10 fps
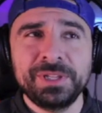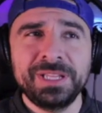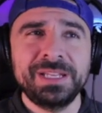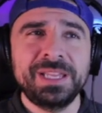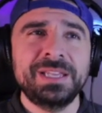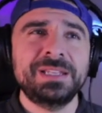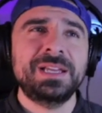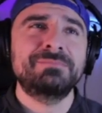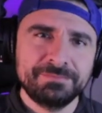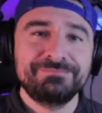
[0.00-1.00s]
it, and
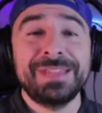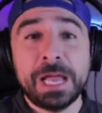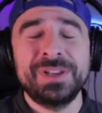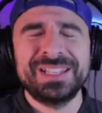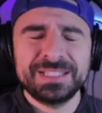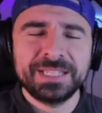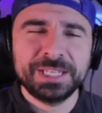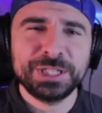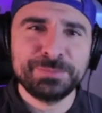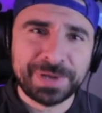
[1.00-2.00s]
now it is
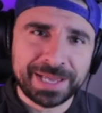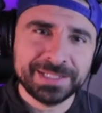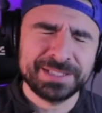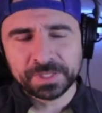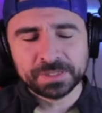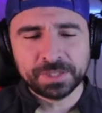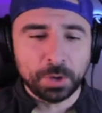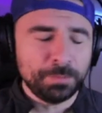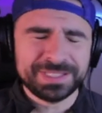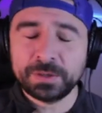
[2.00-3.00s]
legally binding. So
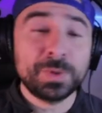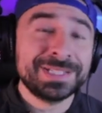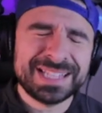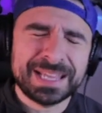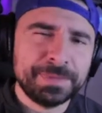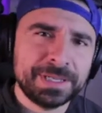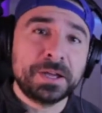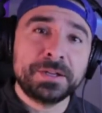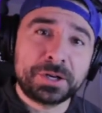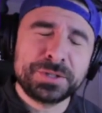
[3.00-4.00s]
basically, what does that mean?
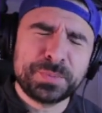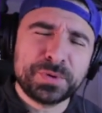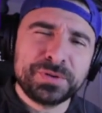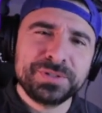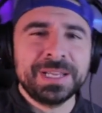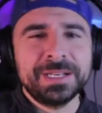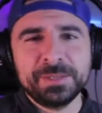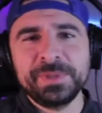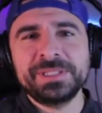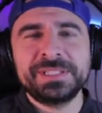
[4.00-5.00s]
Our supporters got a
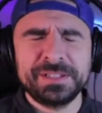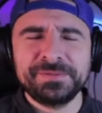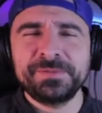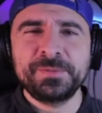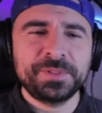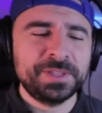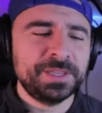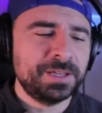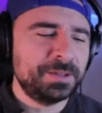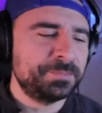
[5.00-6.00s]
little bit of tiff with
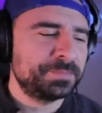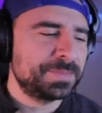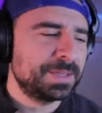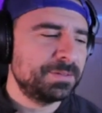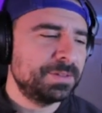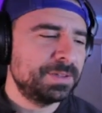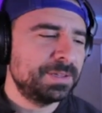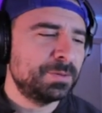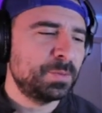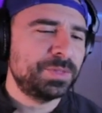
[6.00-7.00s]

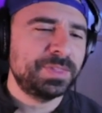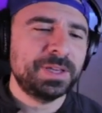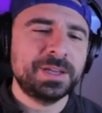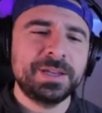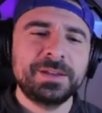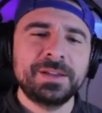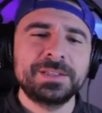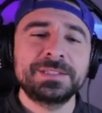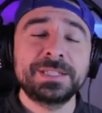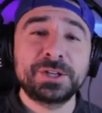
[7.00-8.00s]
the
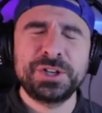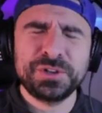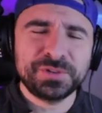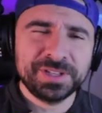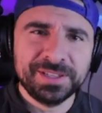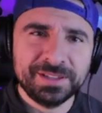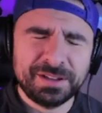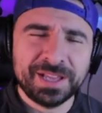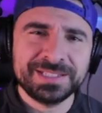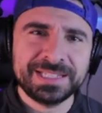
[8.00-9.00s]
security
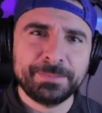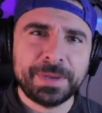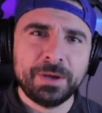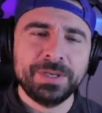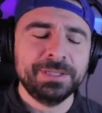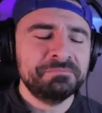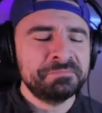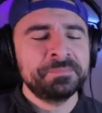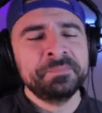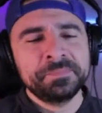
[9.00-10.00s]
at St. Pauli,
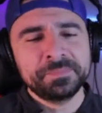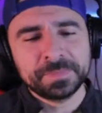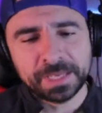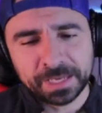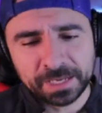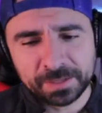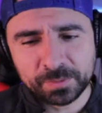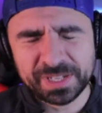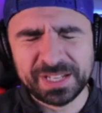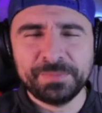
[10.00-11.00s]
and
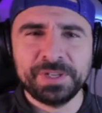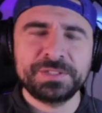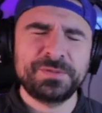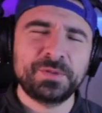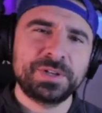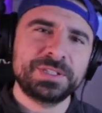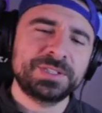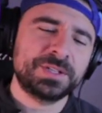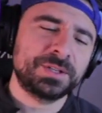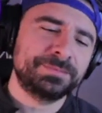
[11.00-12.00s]
we're getting punished for it.
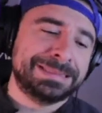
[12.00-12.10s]
So